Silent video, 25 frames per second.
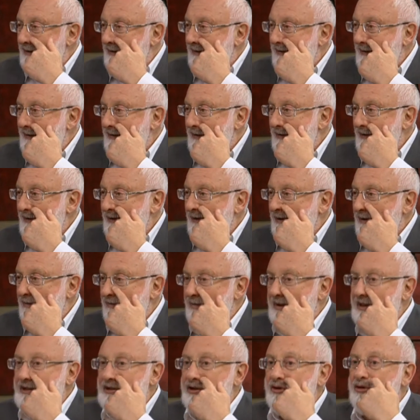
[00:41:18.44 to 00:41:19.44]
in order to
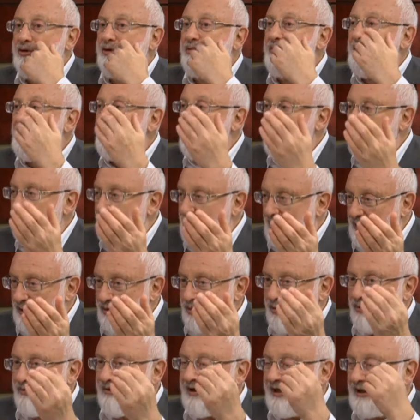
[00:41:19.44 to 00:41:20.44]
see the proper
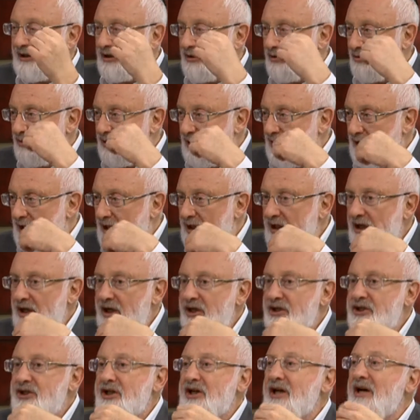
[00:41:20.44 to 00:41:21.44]
example from
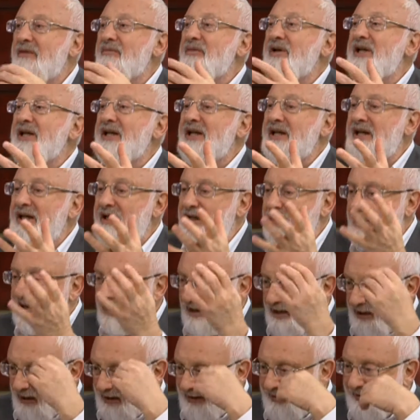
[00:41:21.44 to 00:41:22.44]
them.
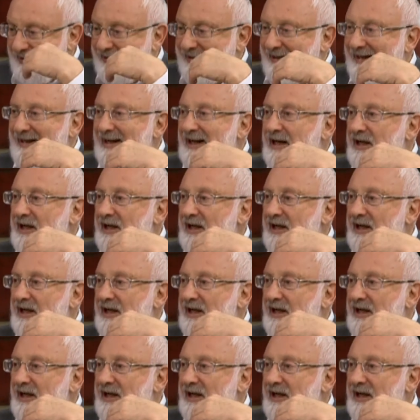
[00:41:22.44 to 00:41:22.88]
What is the